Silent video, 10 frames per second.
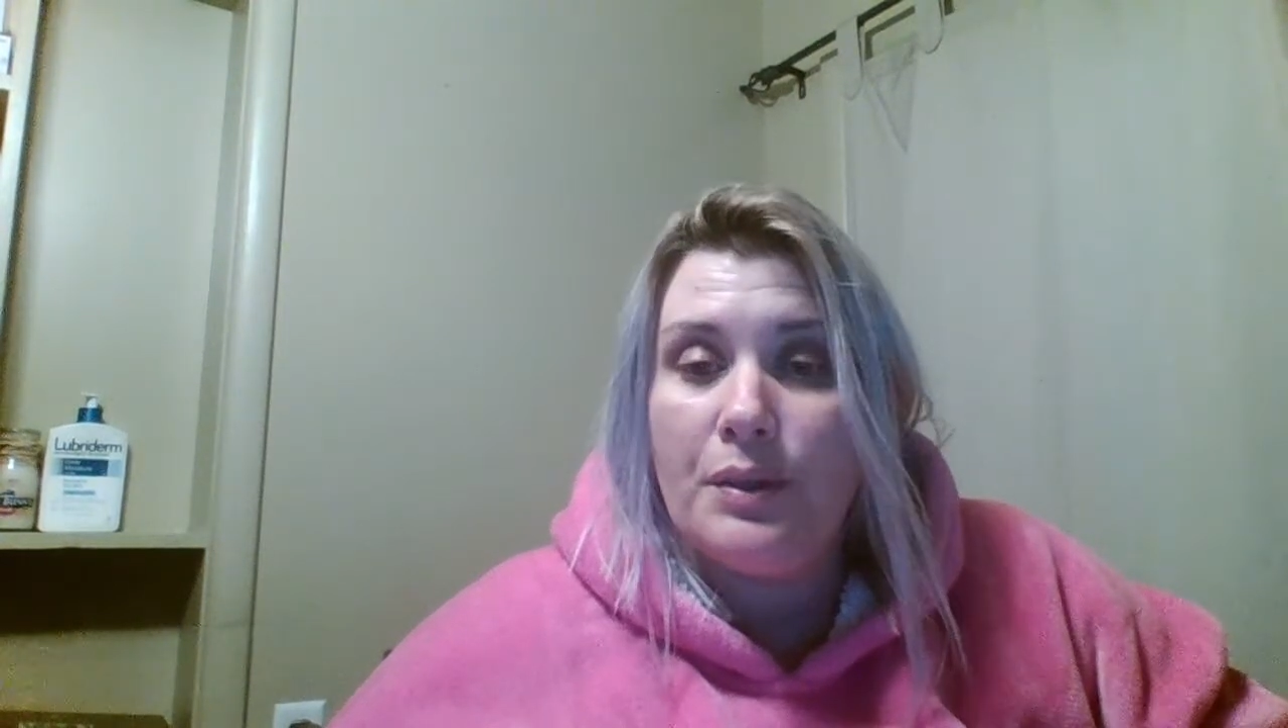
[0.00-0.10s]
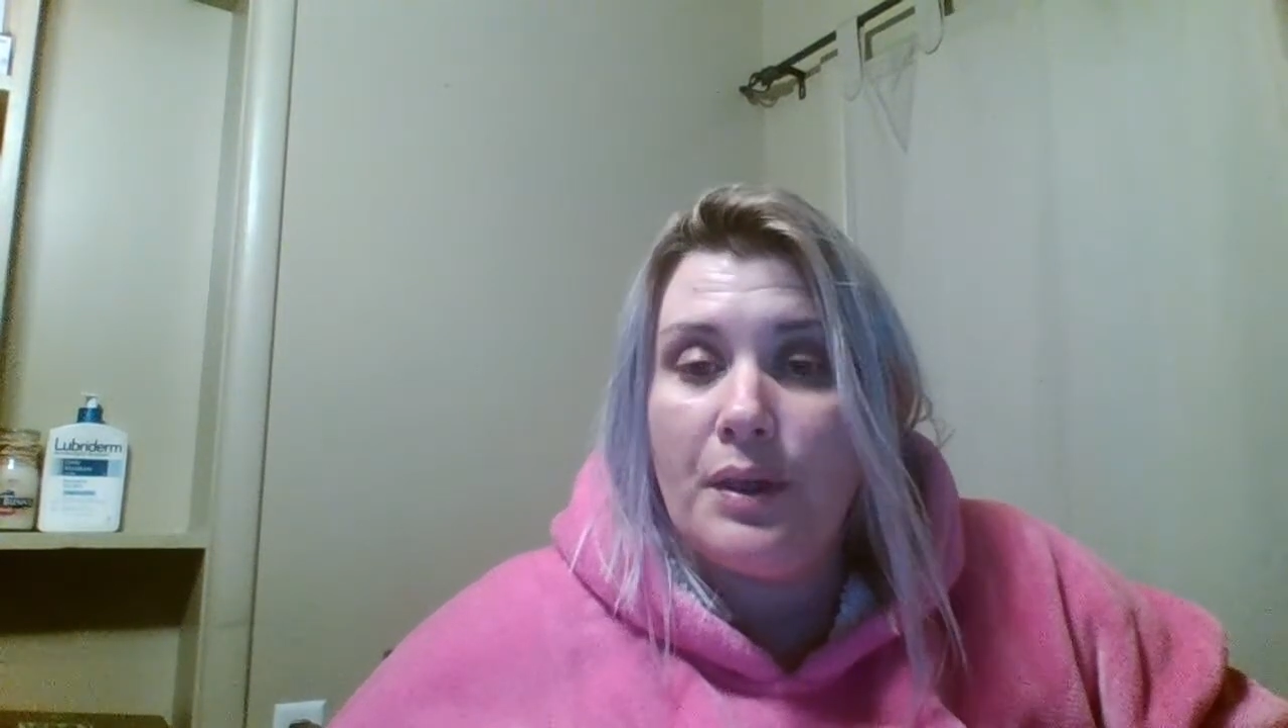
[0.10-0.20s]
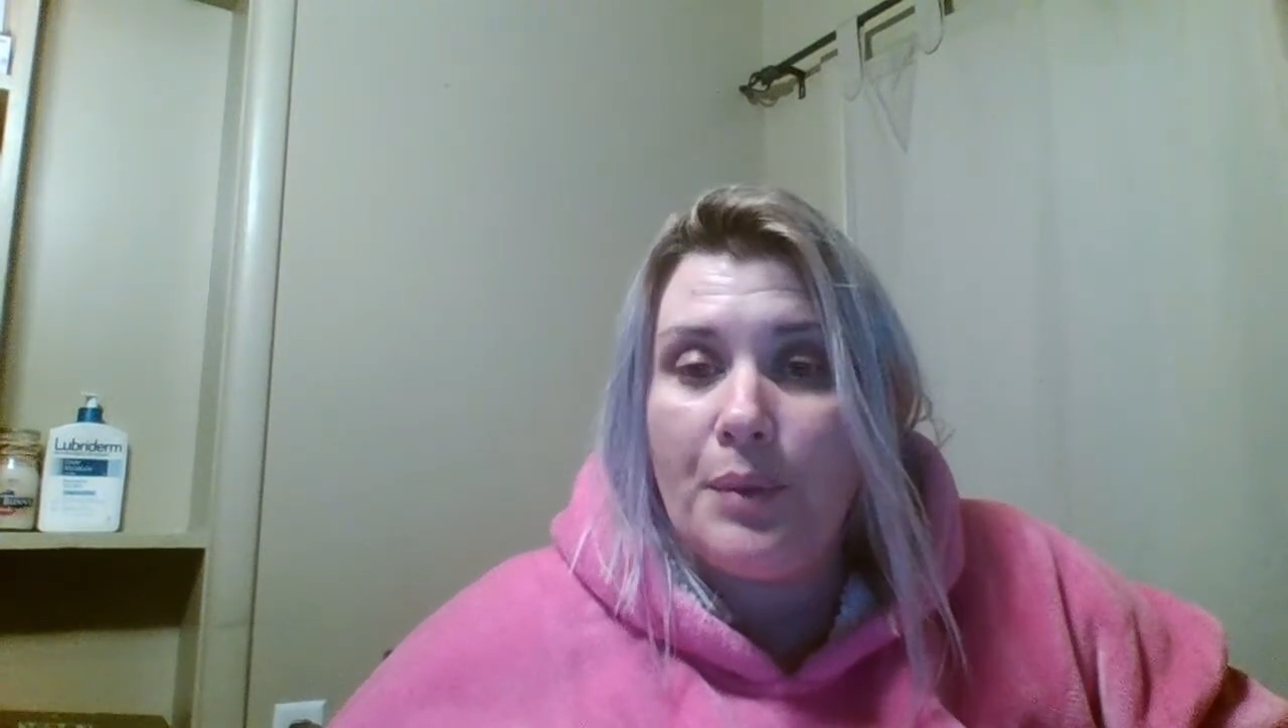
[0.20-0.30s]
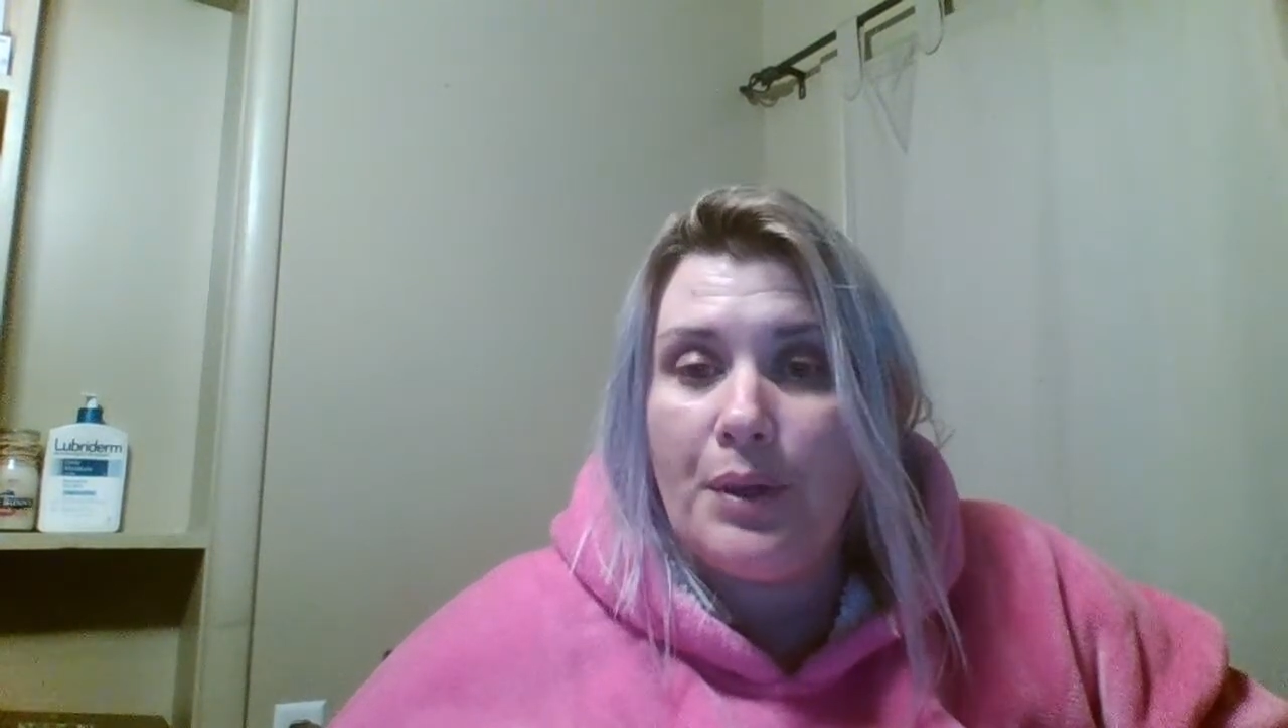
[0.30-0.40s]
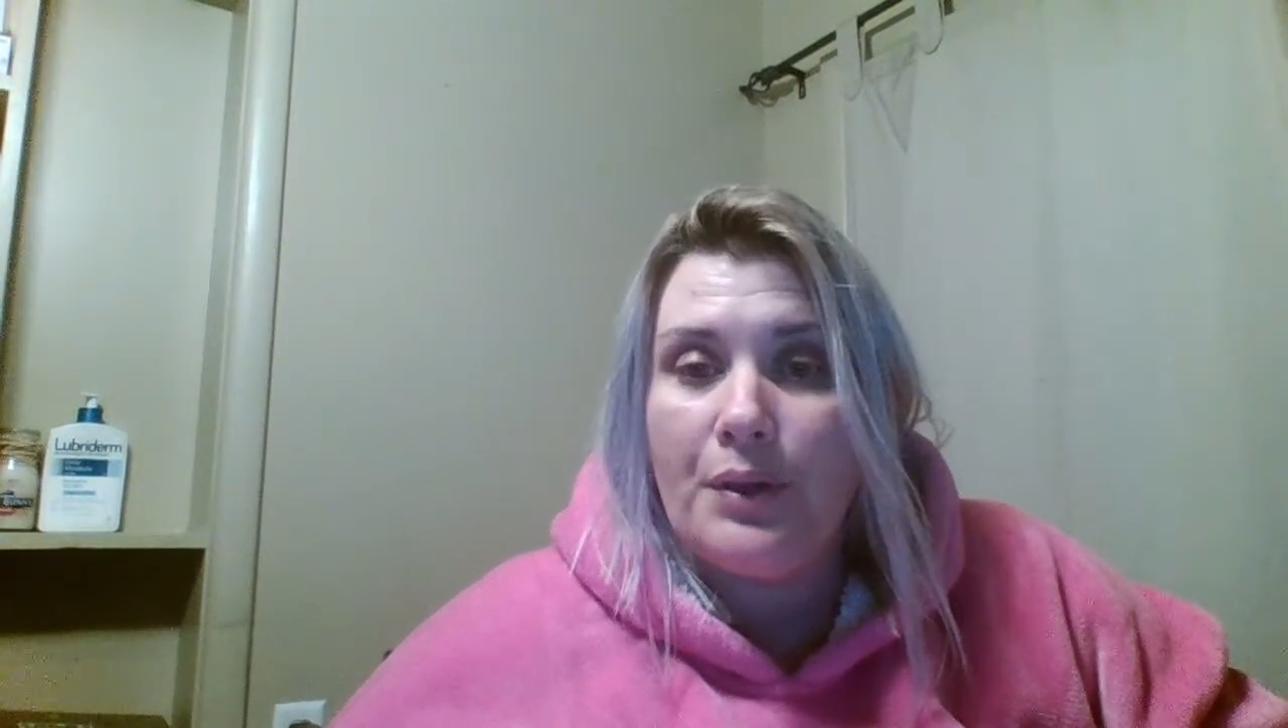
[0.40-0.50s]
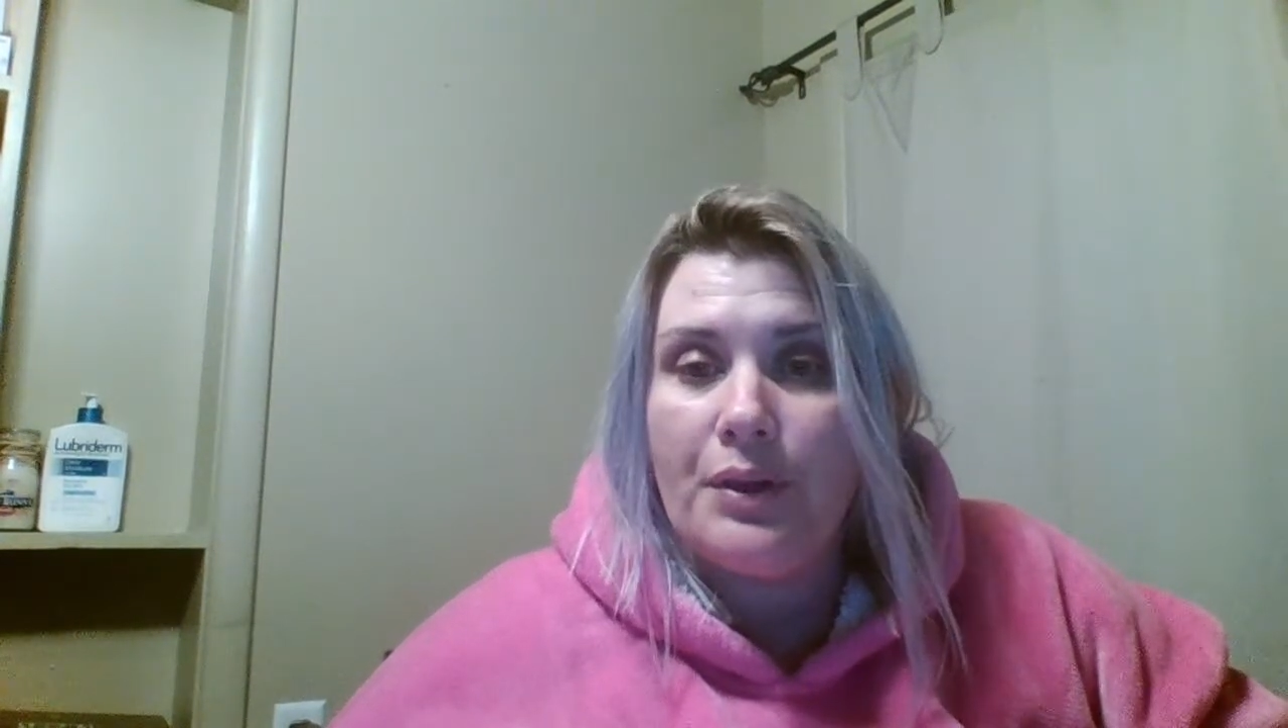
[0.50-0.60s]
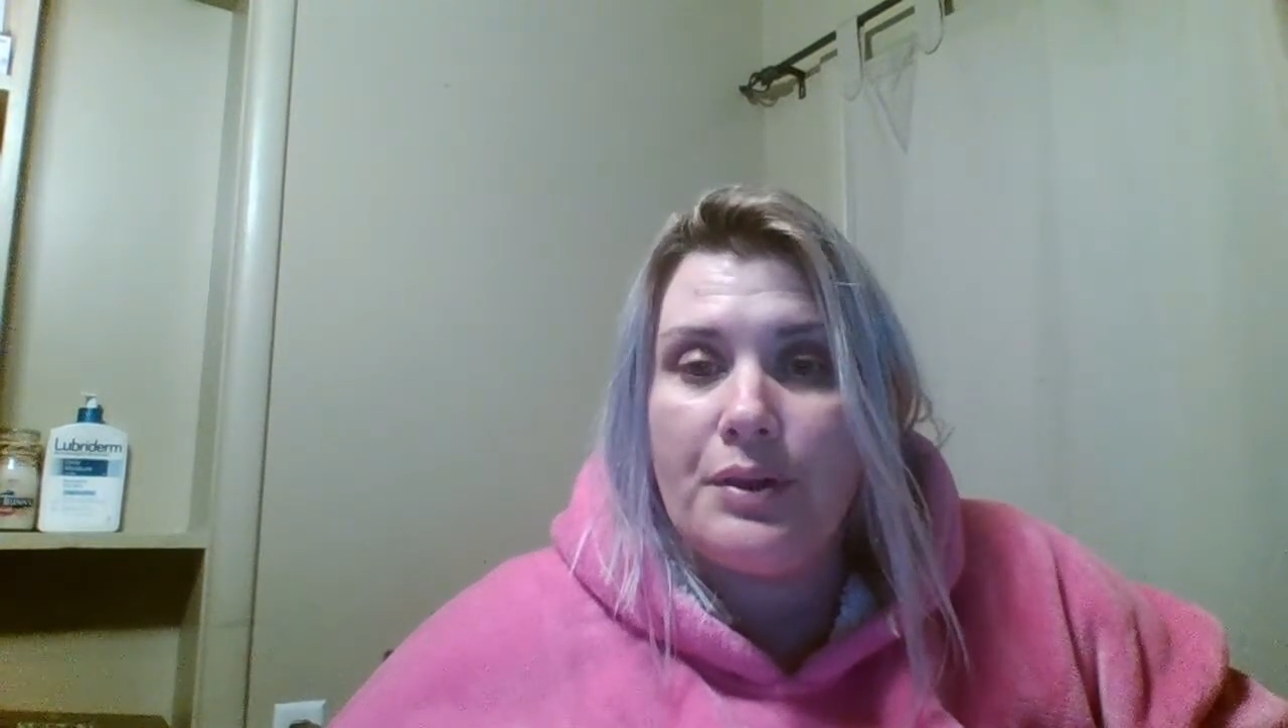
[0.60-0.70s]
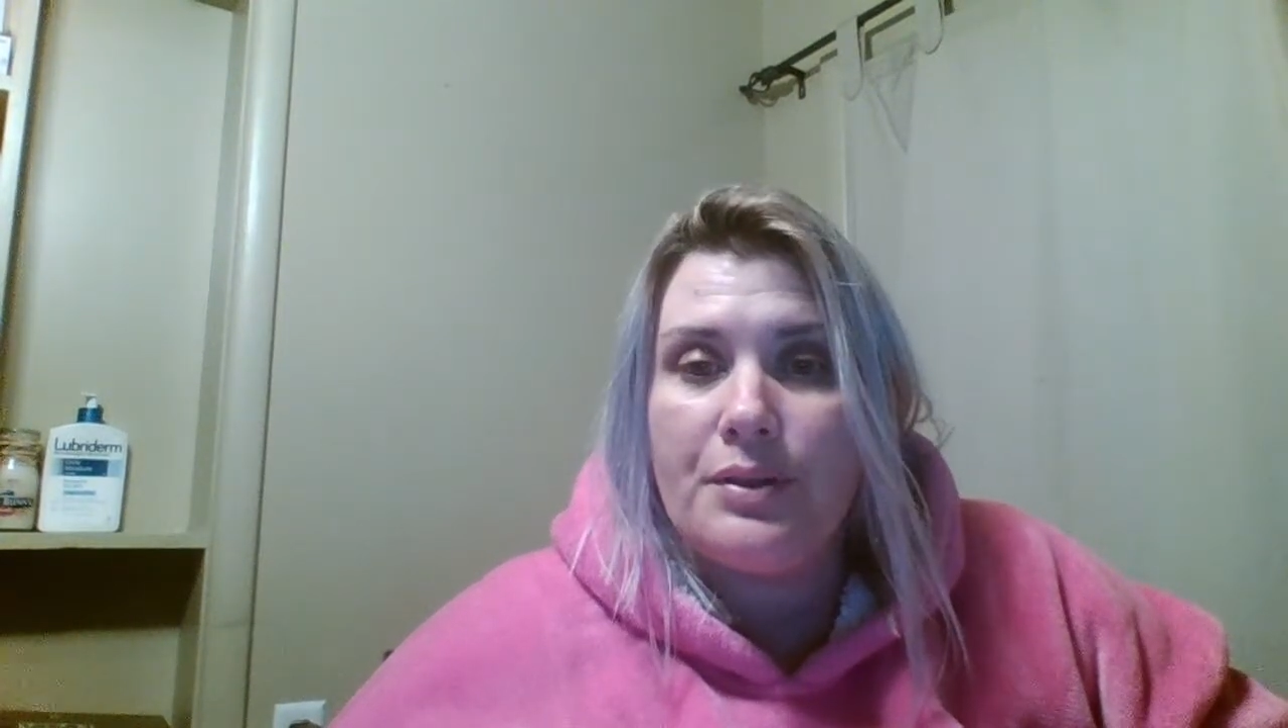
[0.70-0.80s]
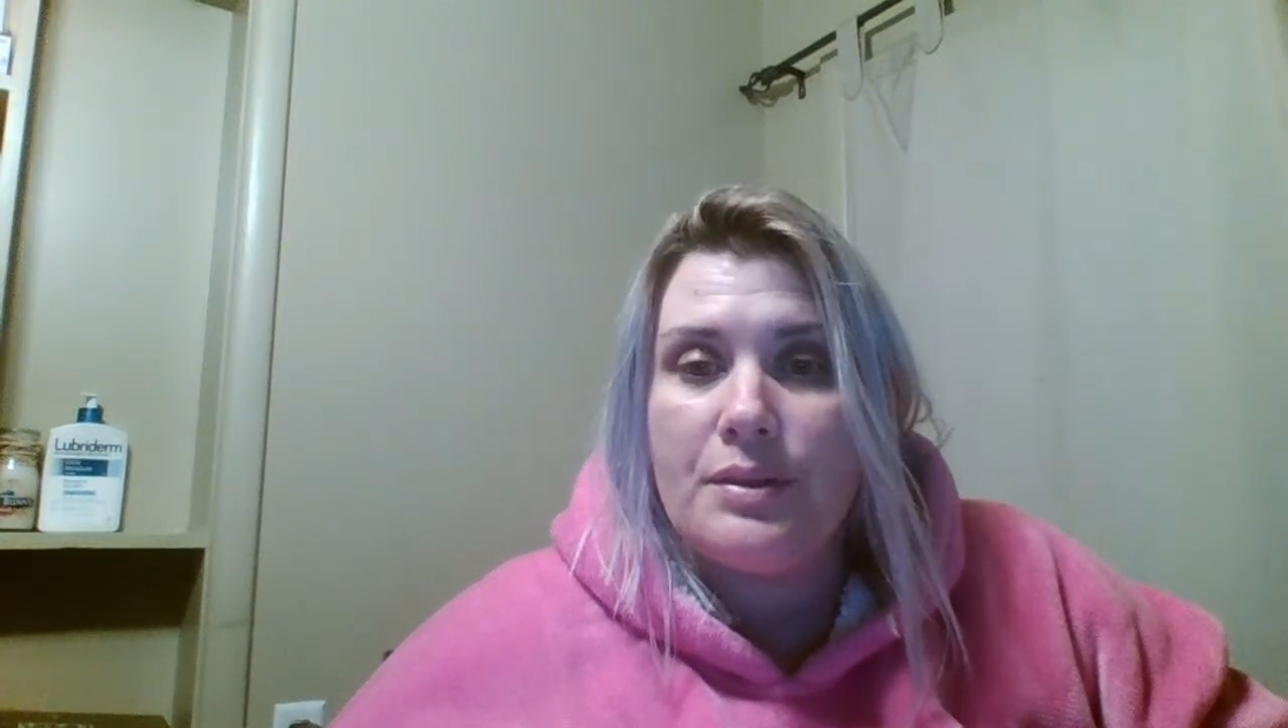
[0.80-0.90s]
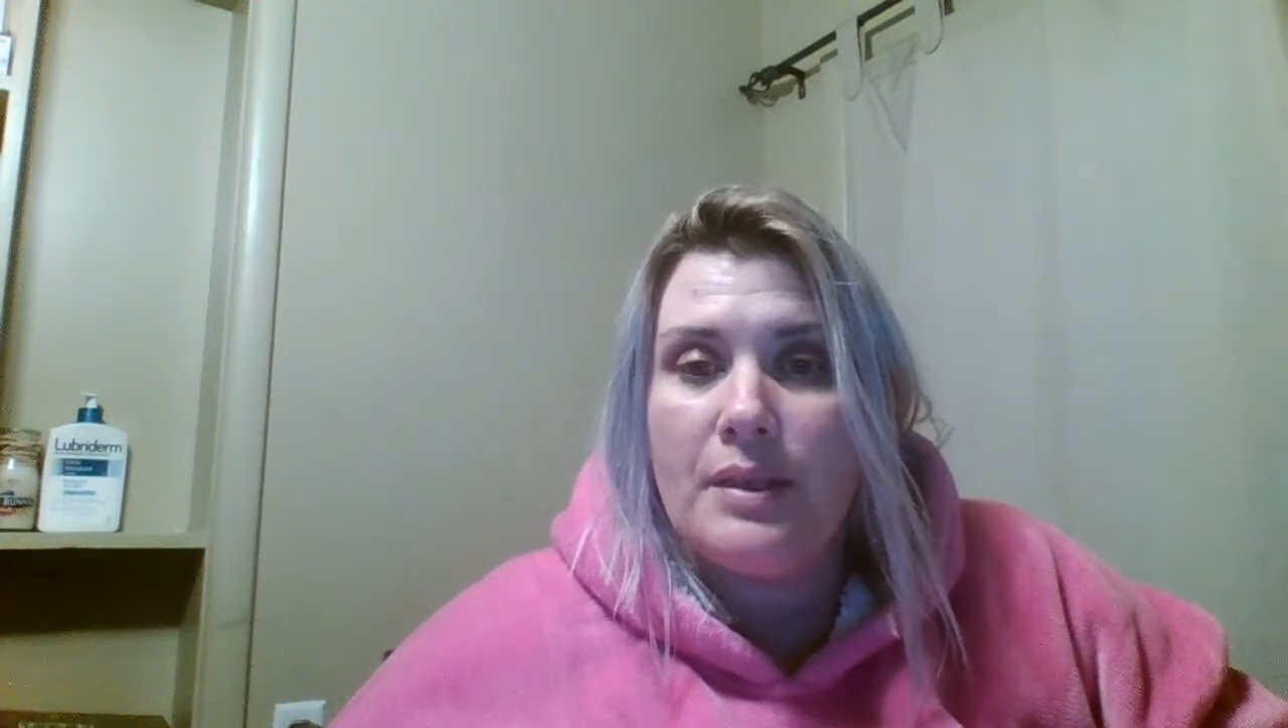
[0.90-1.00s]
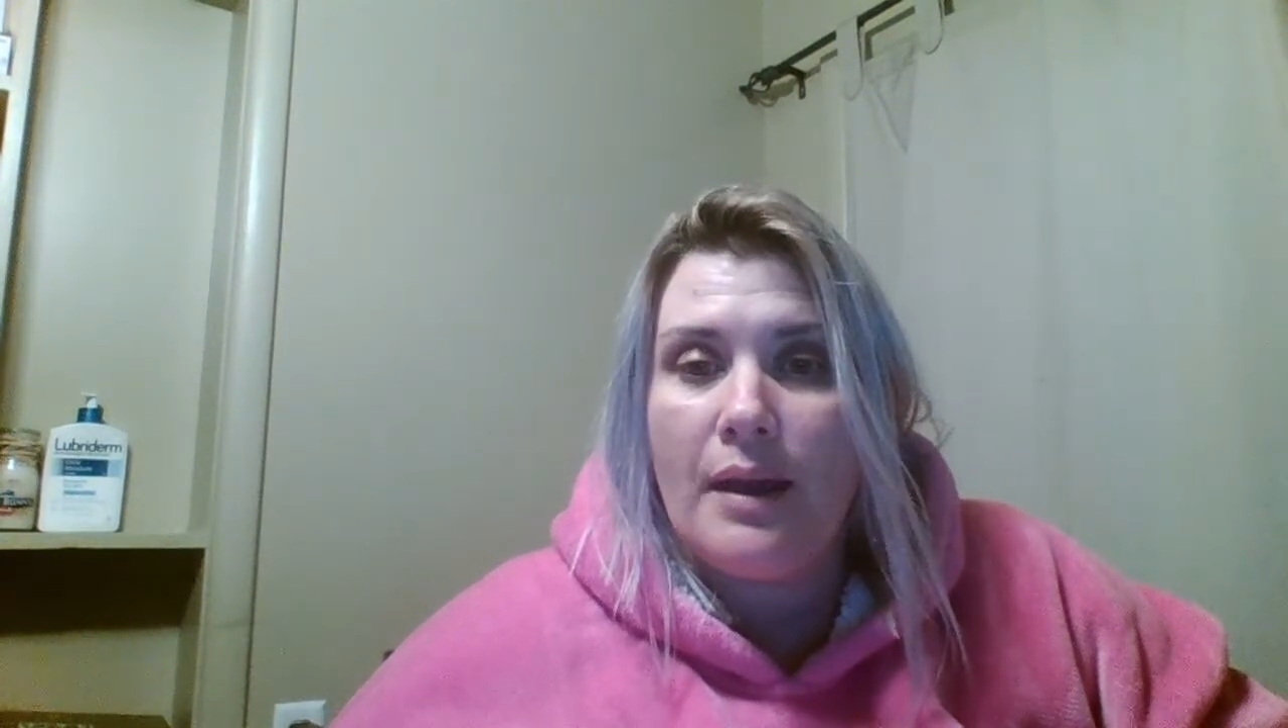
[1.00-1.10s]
computers,